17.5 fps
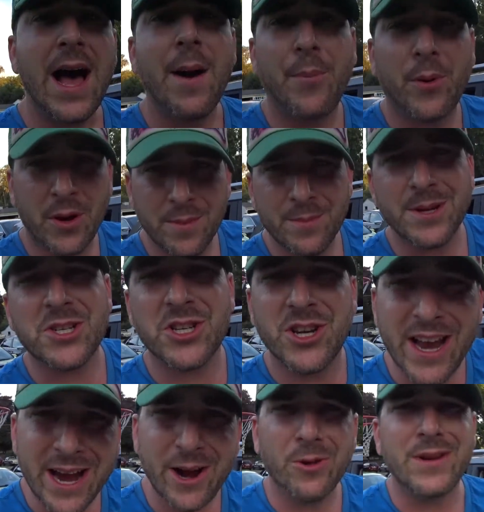I pretty much
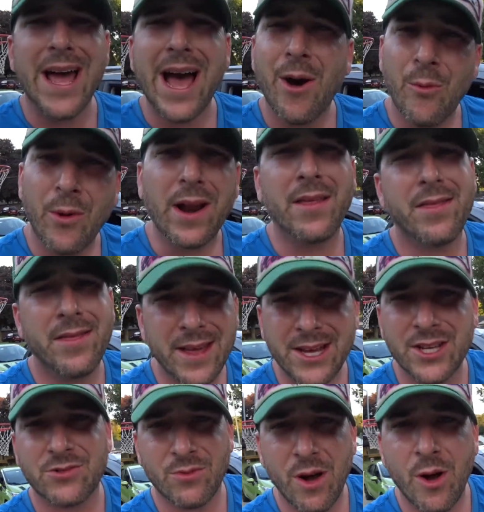narrowed down what I
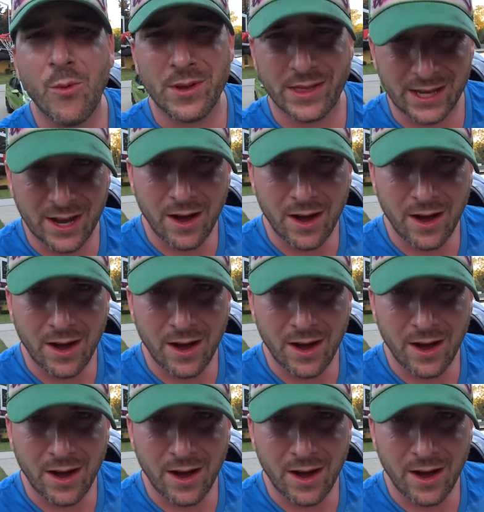think is wrong with the